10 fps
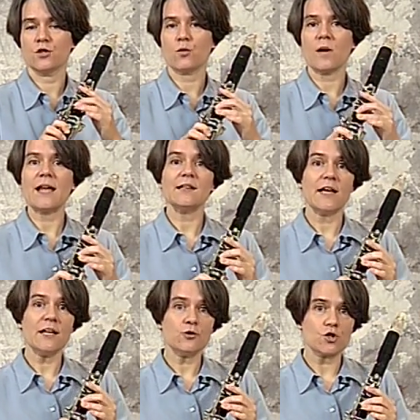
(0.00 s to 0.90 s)
So what I'd
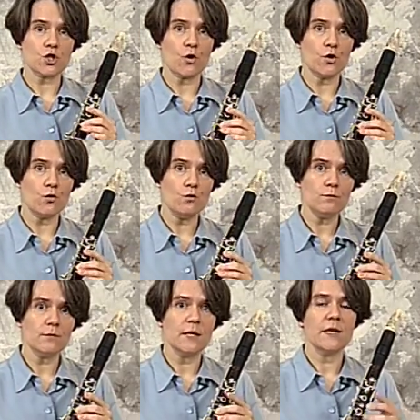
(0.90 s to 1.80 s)
like to show you
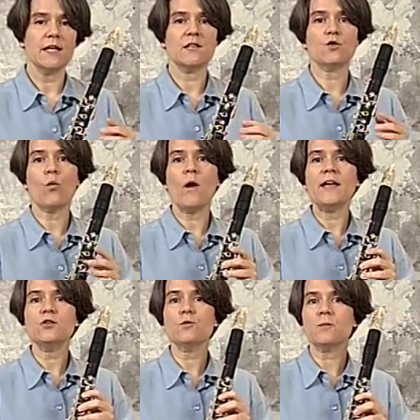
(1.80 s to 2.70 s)
is a
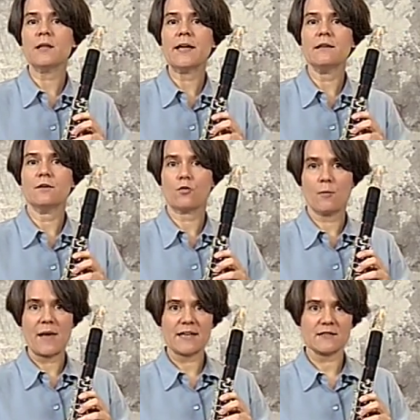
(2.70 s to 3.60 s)
way to play the
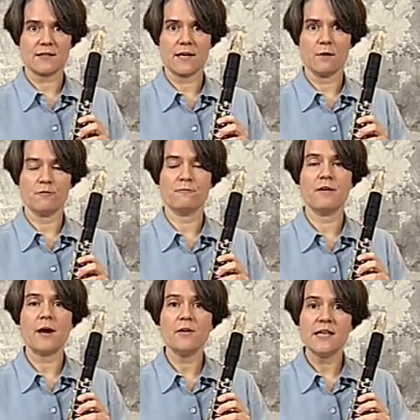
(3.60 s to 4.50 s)
chromatic scale
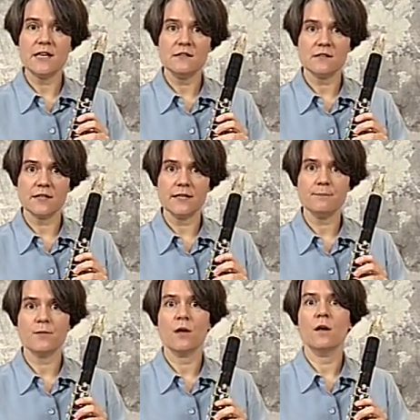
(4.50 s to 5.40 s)
very easily
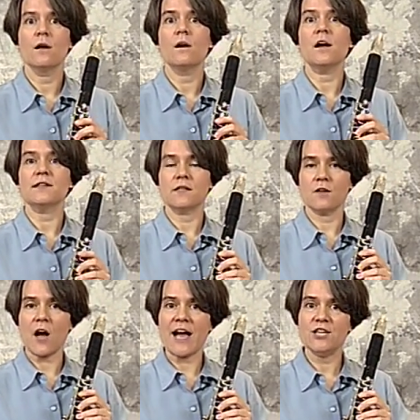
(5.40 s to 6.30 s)
until
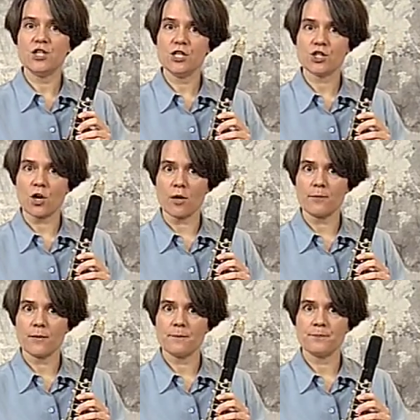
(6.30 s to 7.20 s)
a high G sharp
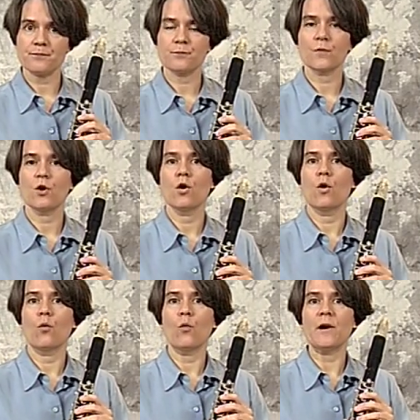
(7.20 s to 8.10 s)

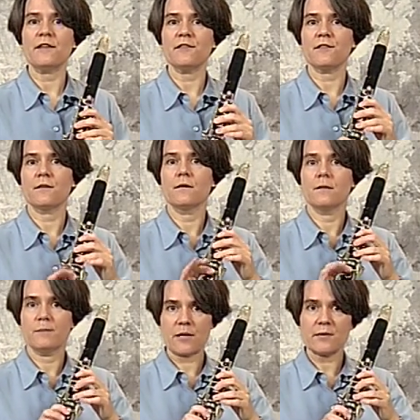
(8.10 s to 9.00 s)
with
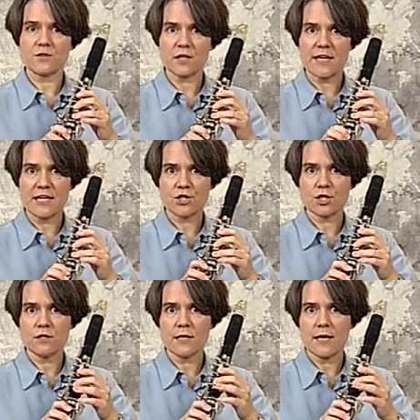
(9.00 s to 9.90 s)
better
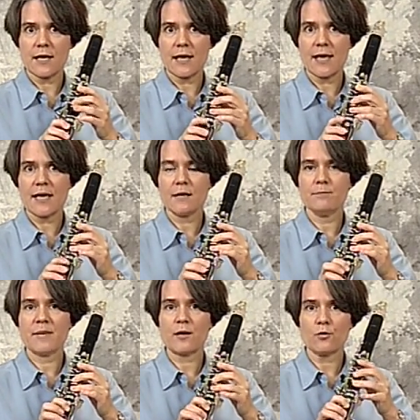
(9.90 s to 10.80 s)
intonation
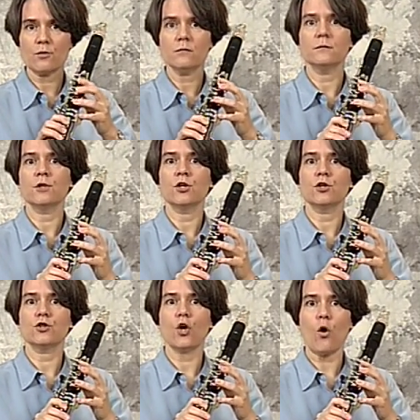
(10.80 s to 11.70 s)
and better
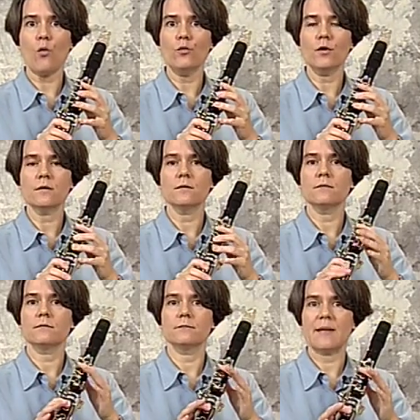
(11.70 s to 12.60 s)
tone
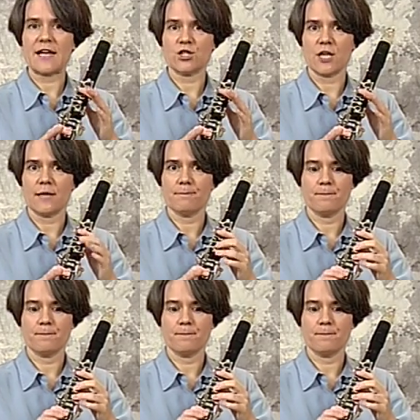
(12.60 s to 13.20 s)
matching.